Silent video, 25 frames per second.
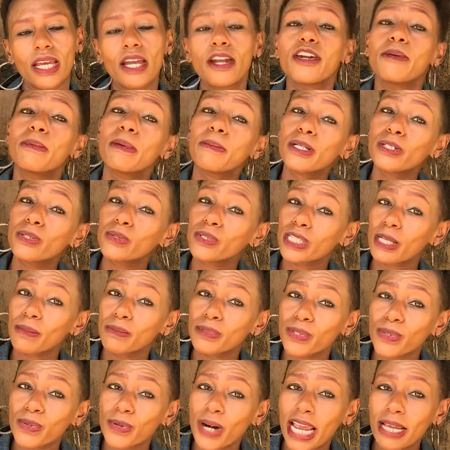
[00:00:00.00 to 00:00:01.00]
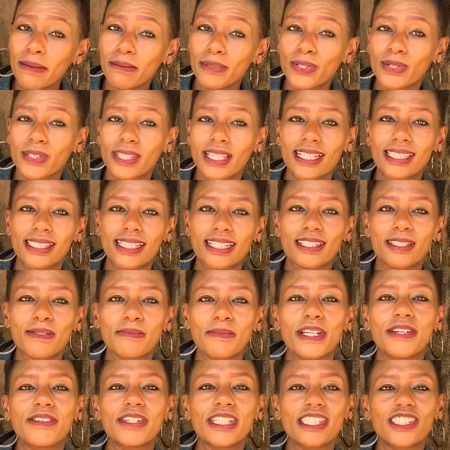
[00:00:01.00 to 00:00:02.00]
Remember to subscribe to the St.
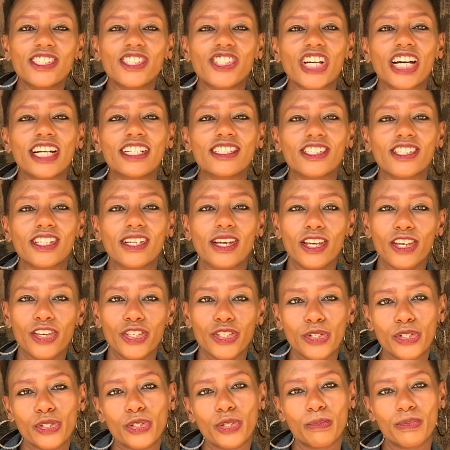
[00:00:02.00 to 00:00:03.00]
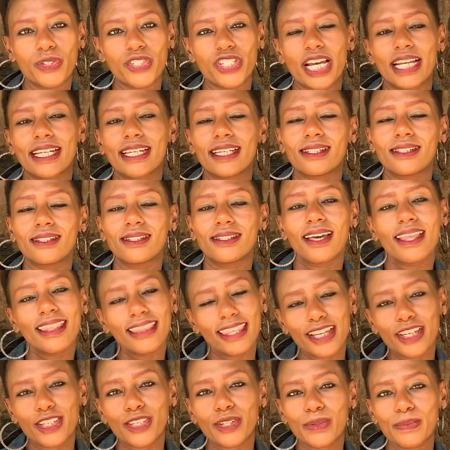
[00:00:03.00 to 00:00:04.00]
Mary's Church YouTube channel.
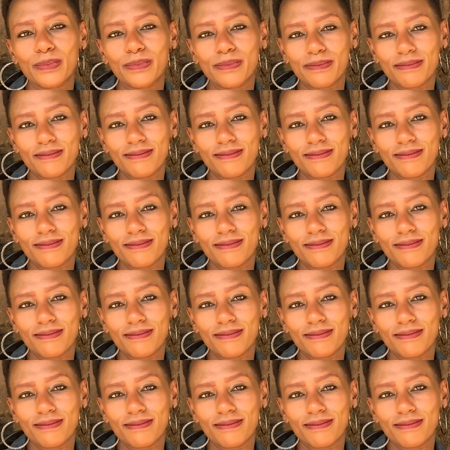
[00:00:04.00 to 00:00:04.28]
Thank you.